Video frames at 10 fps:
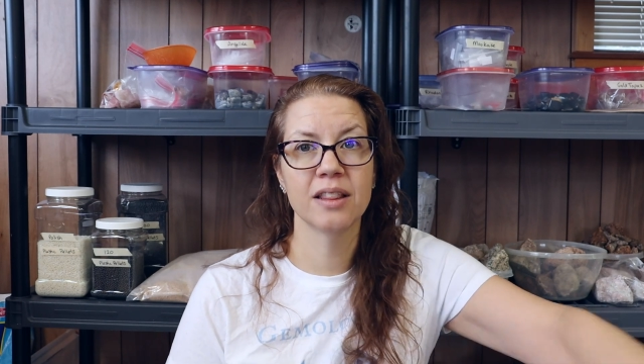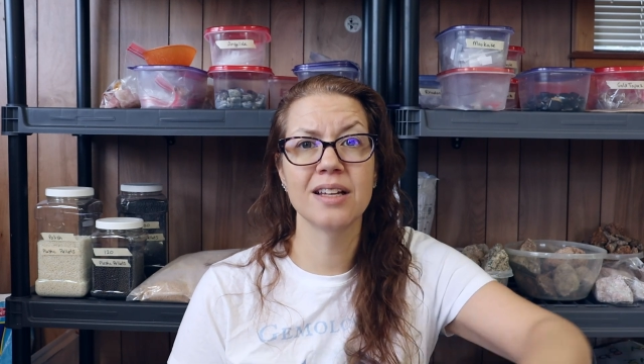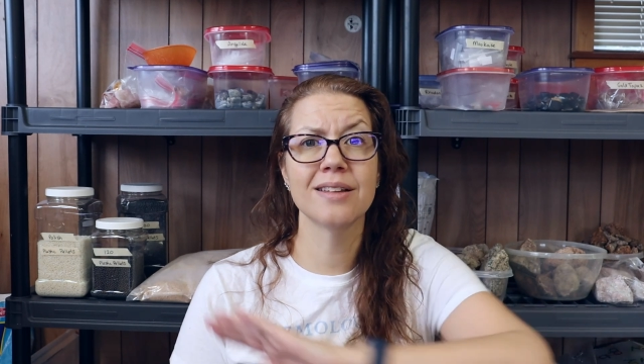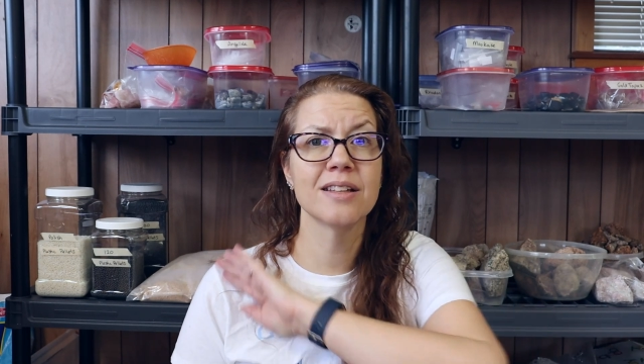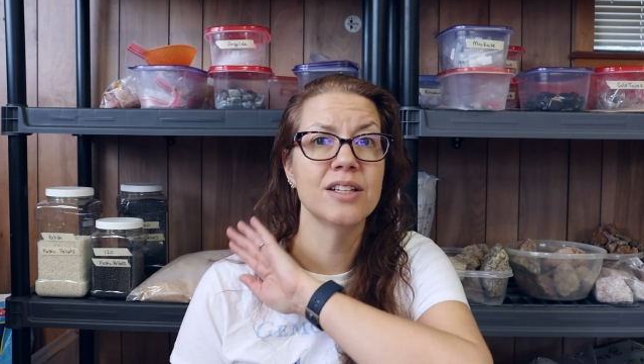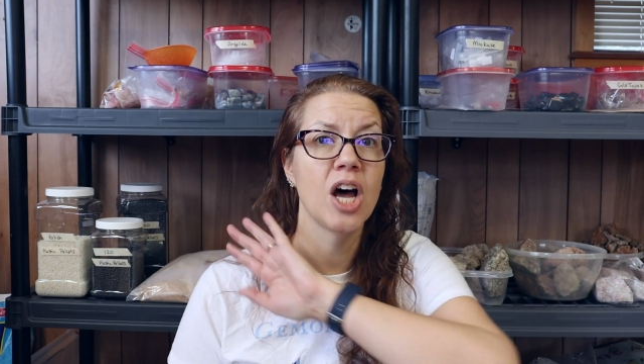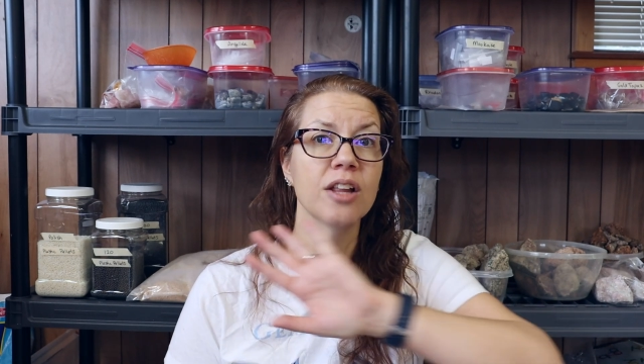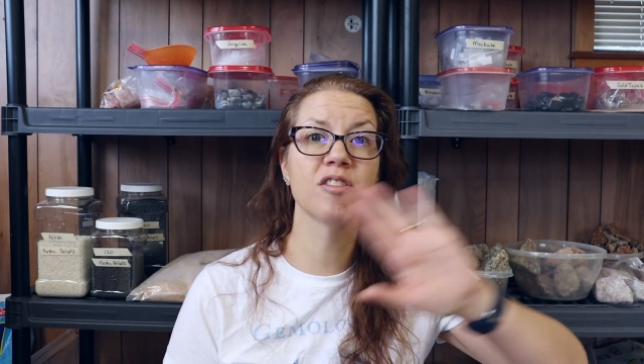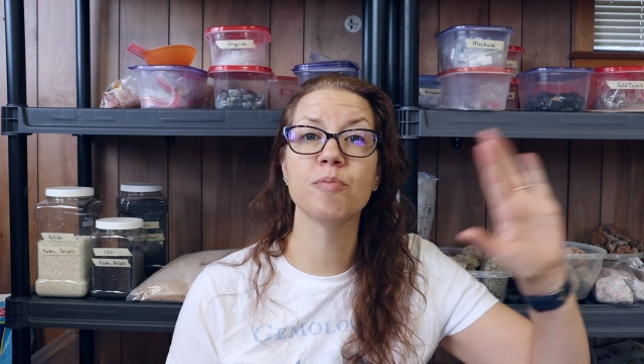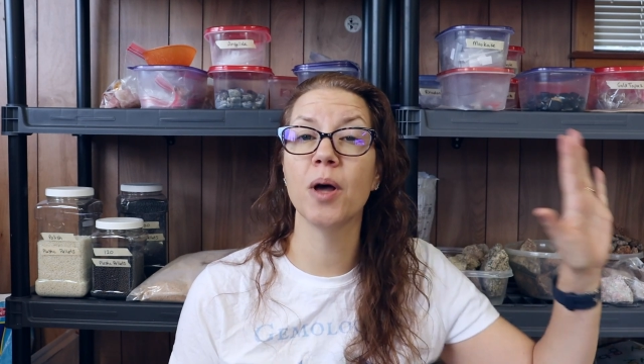This is
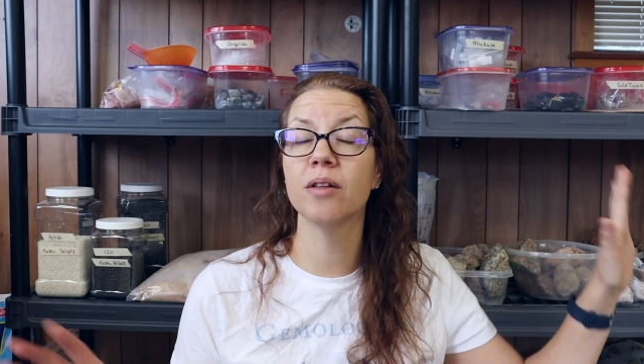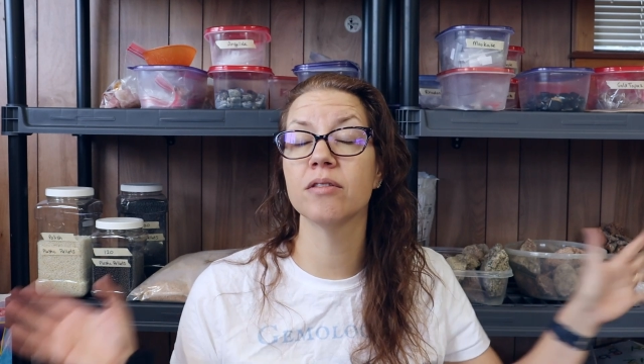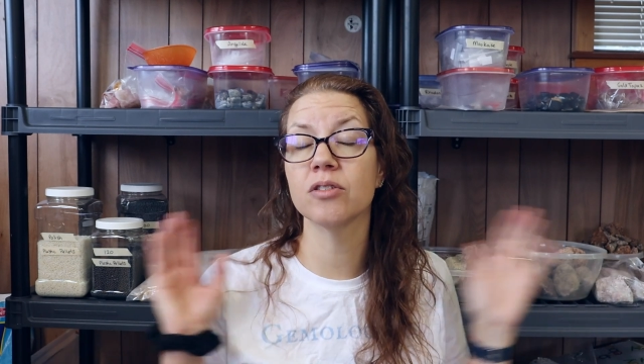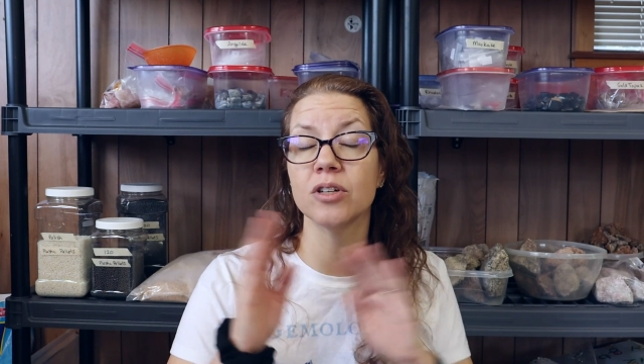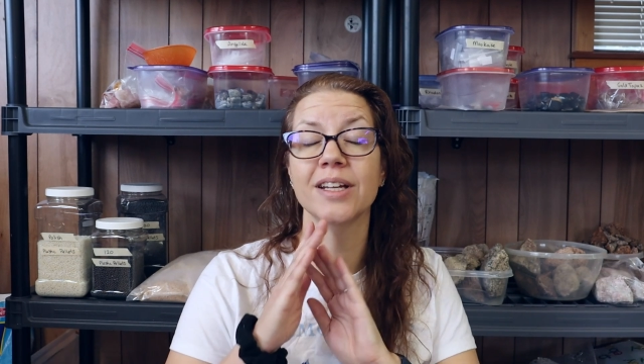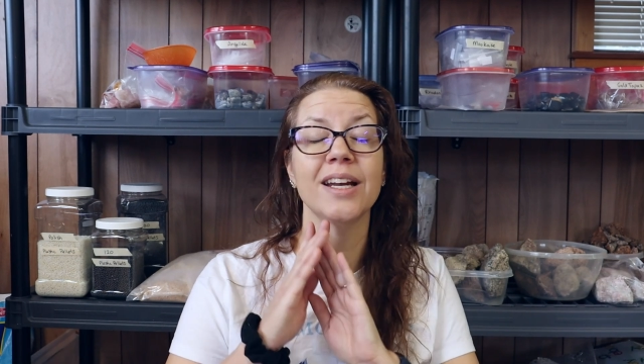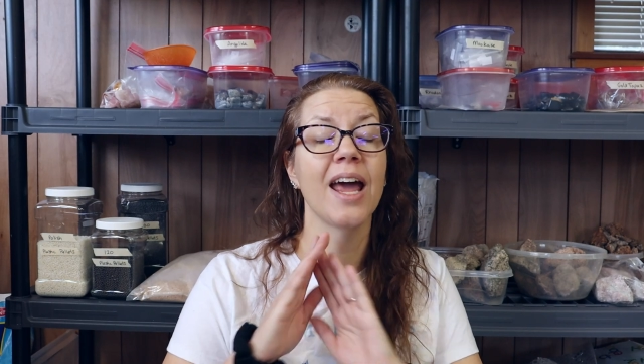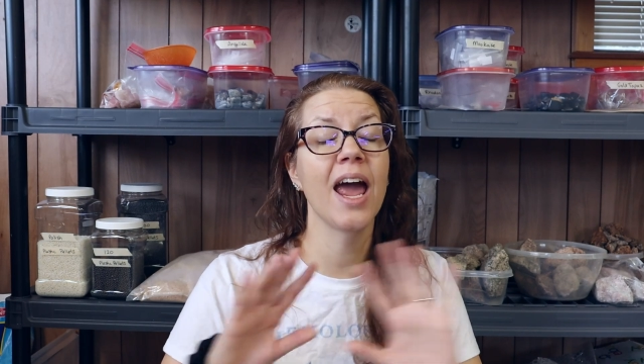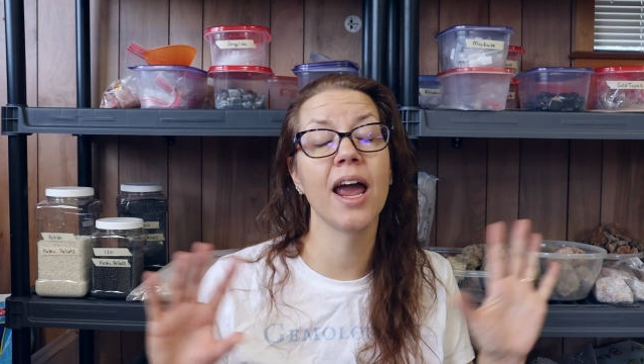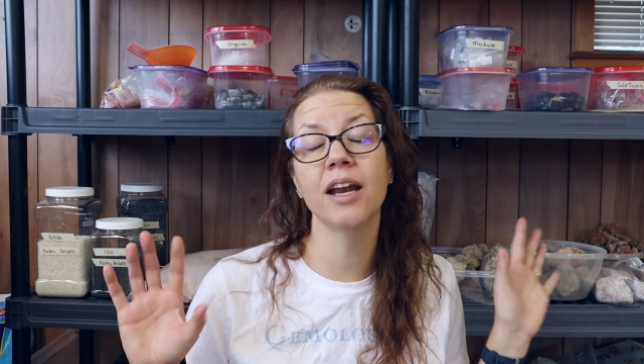not sponsored in
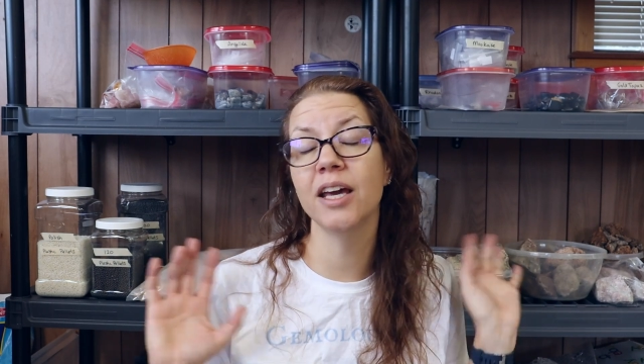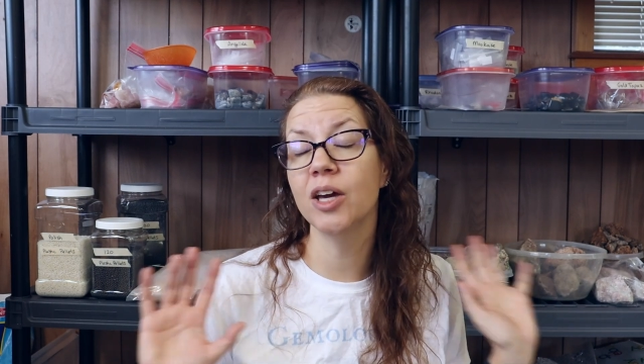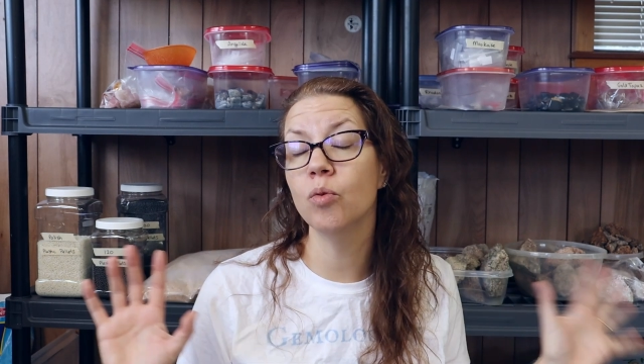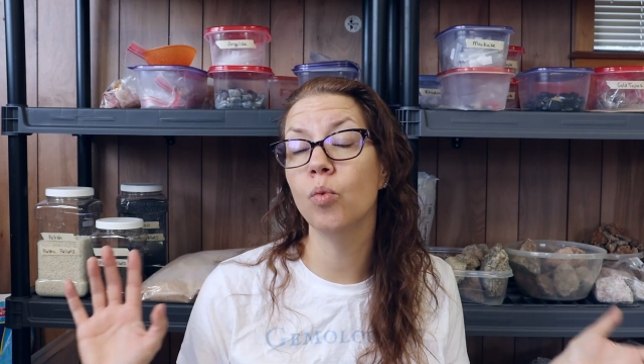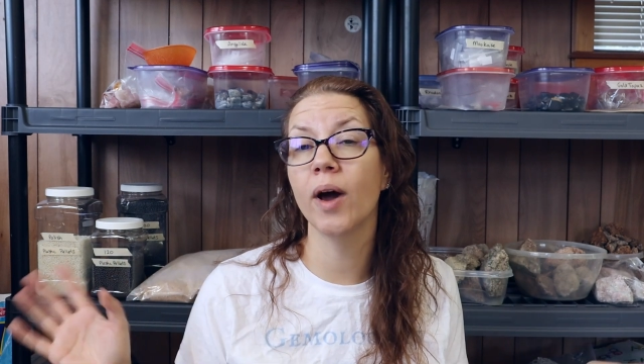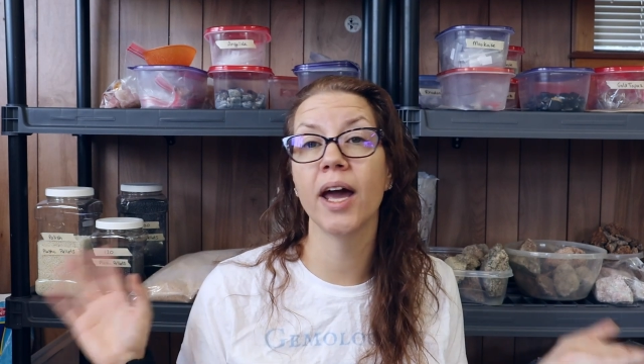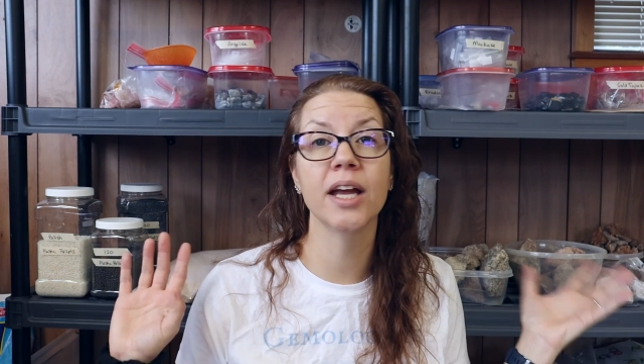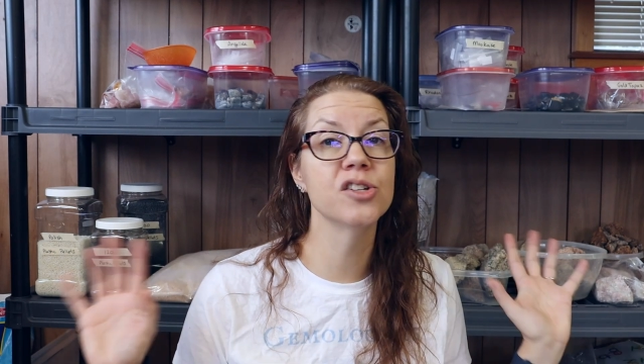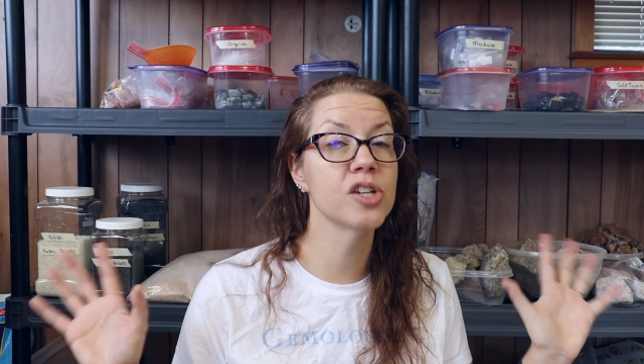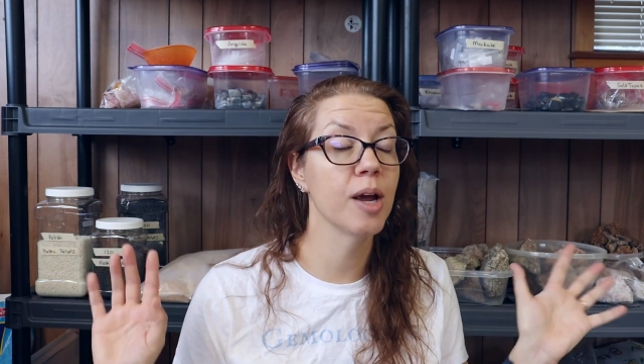any
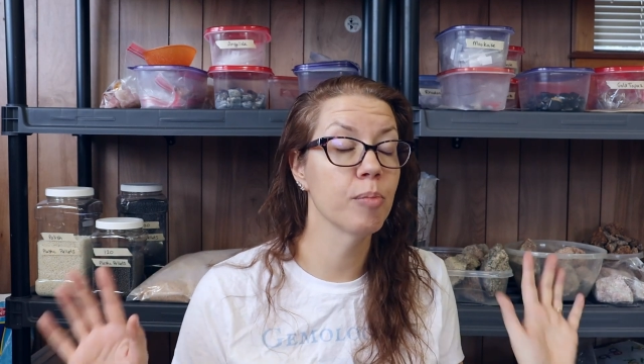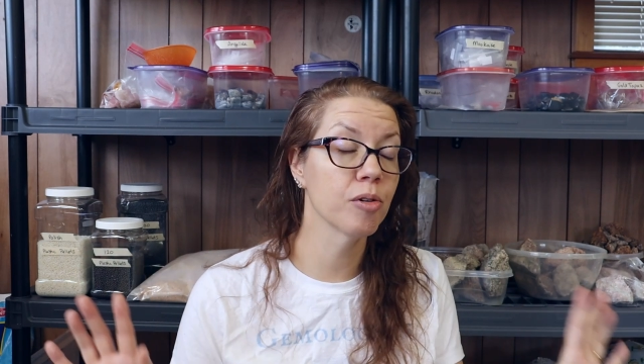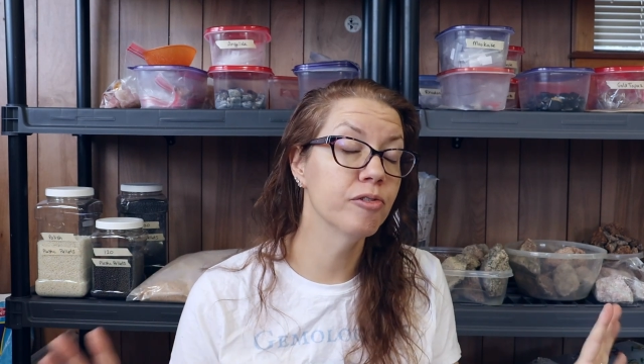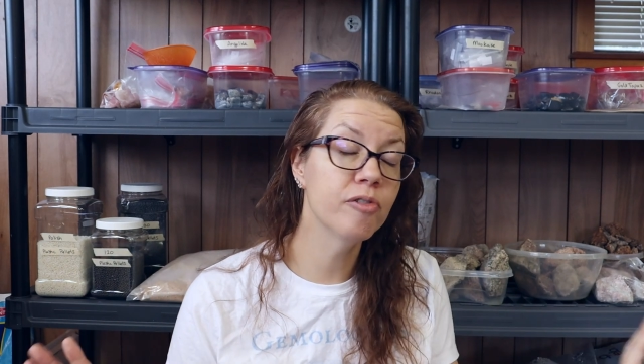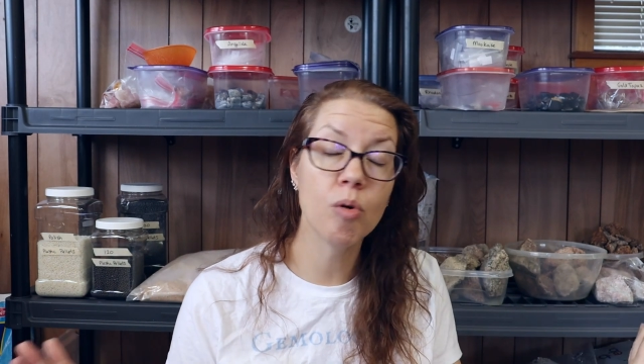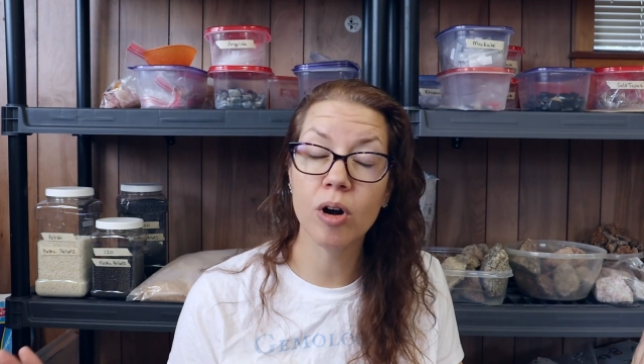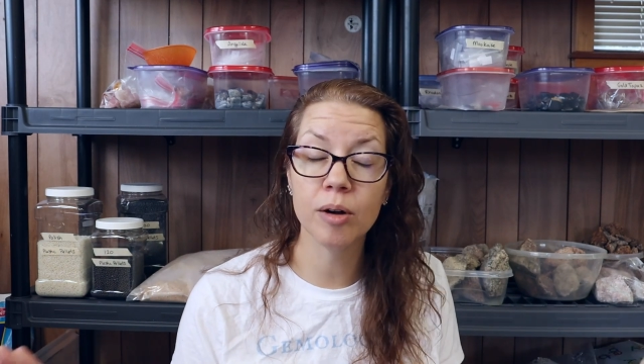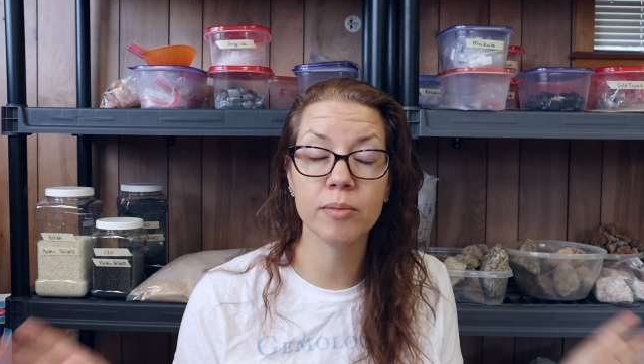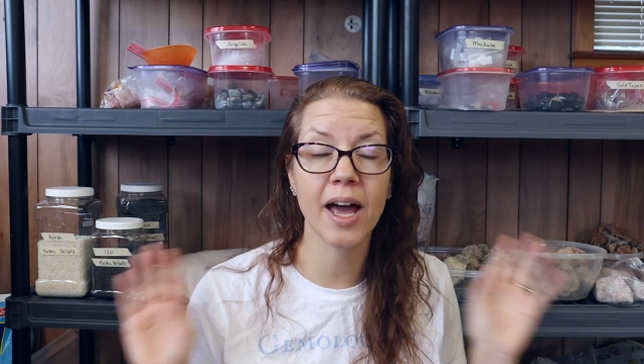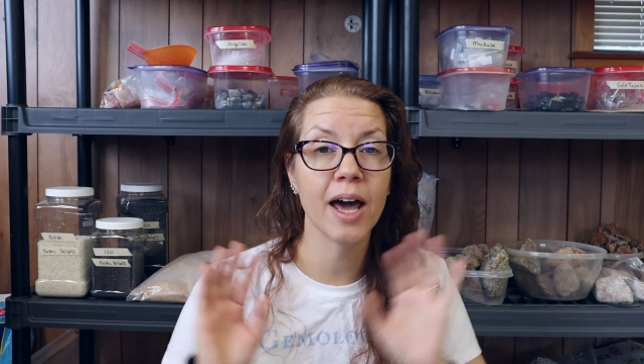way, shape, or
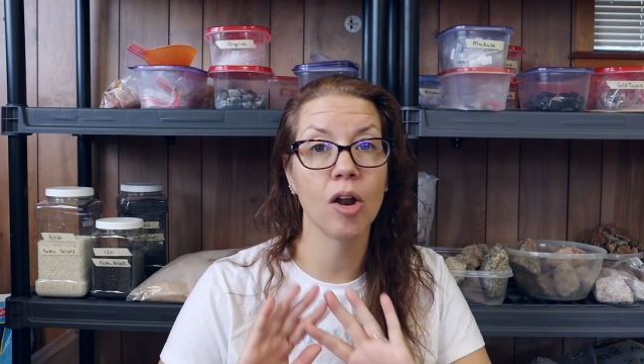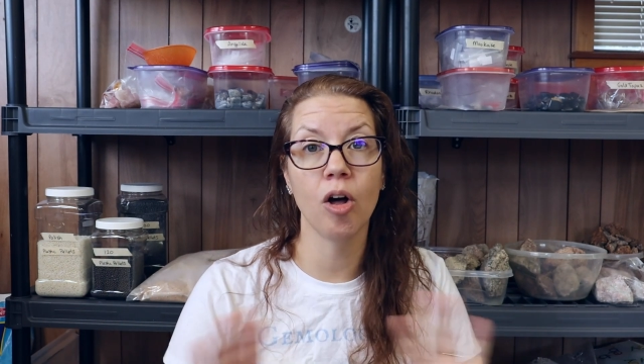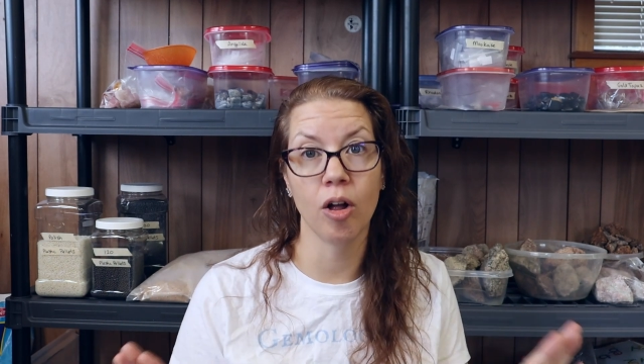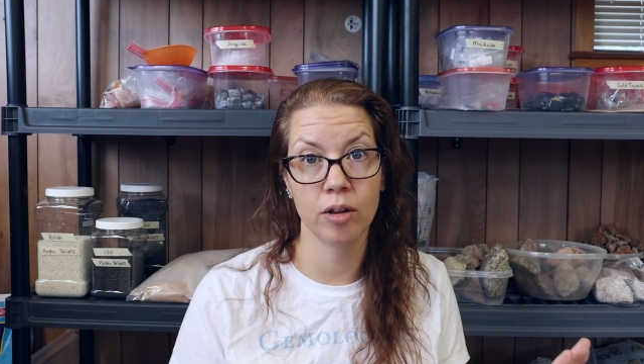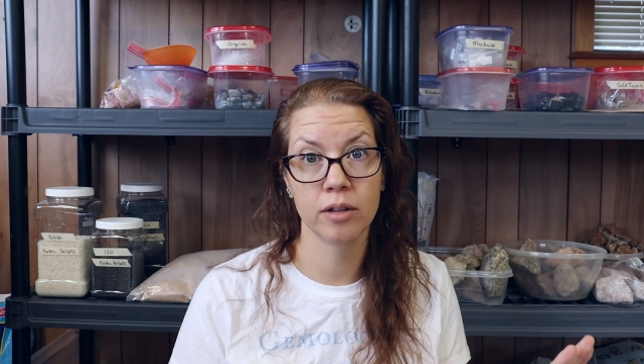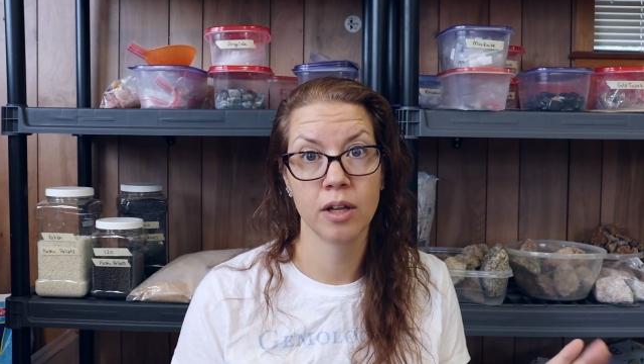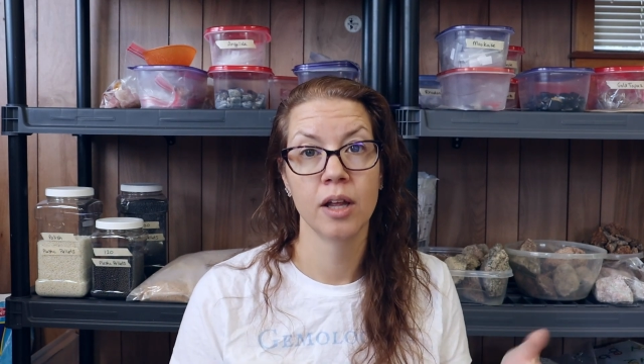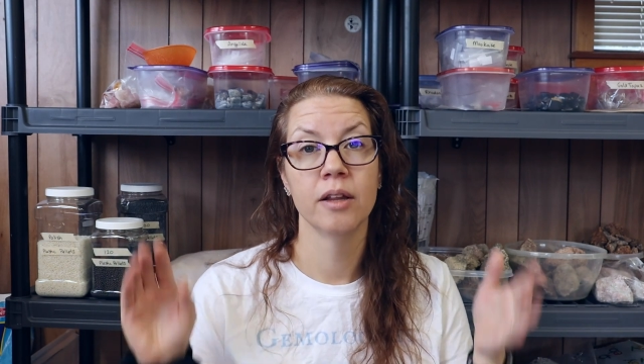form at all.